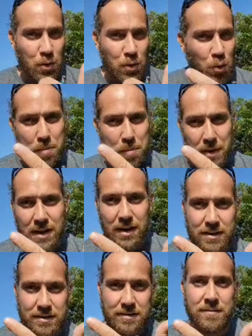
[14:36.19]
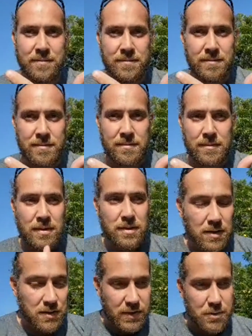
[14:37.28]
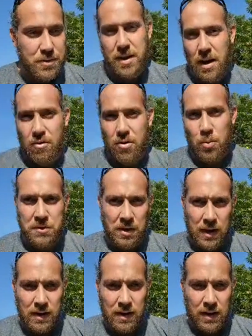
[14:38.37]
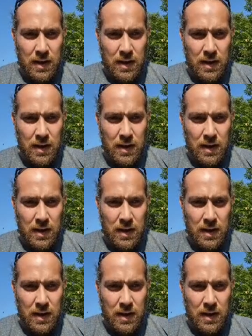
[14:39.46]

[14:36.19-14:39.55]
or a plane. The Sears Tower was hit.